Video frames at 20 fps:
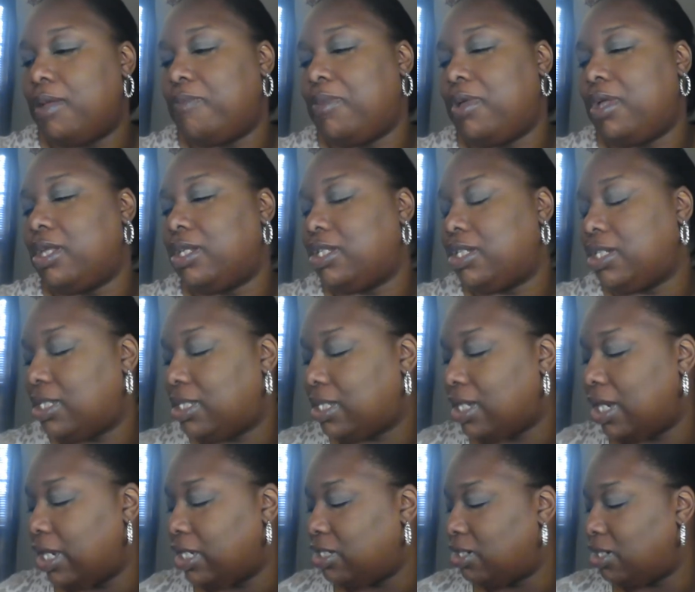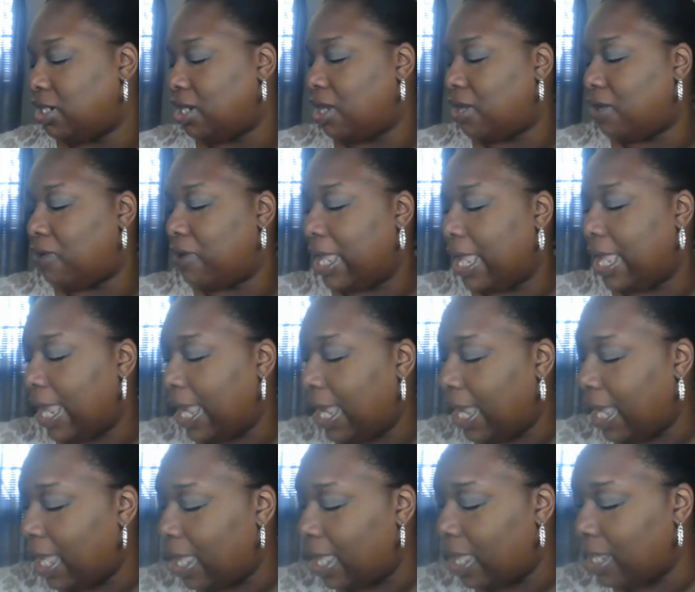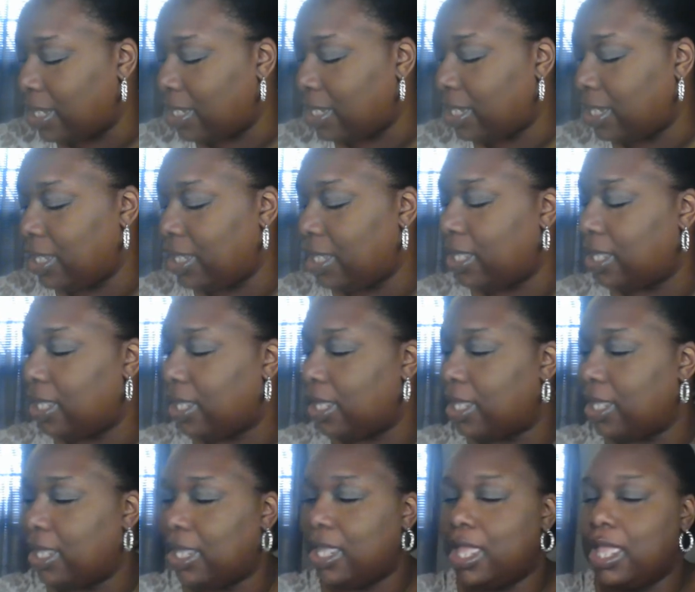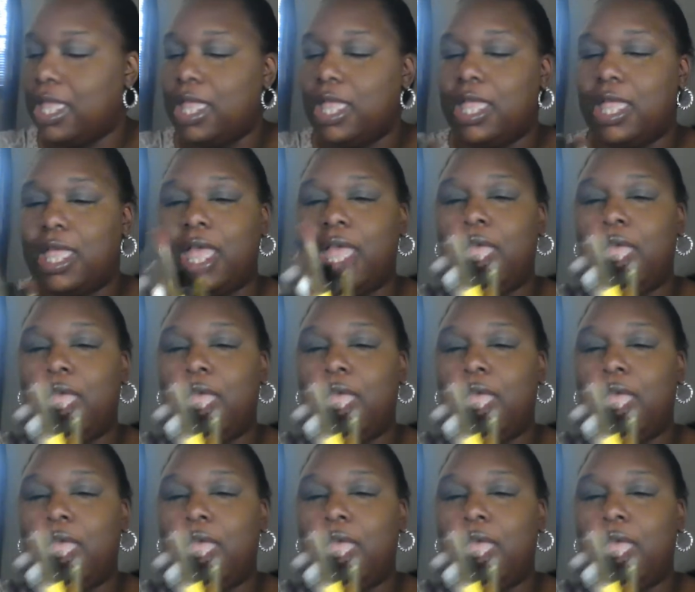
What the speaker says: but just to let you know. And I